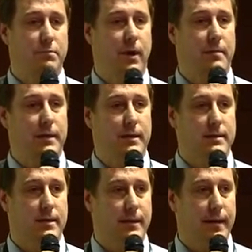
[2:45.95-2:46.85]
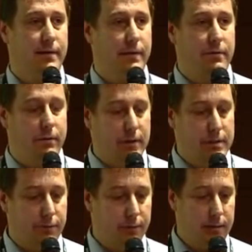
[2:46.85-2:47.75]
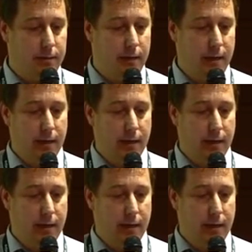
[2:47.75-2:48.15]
parameters, and they are very different.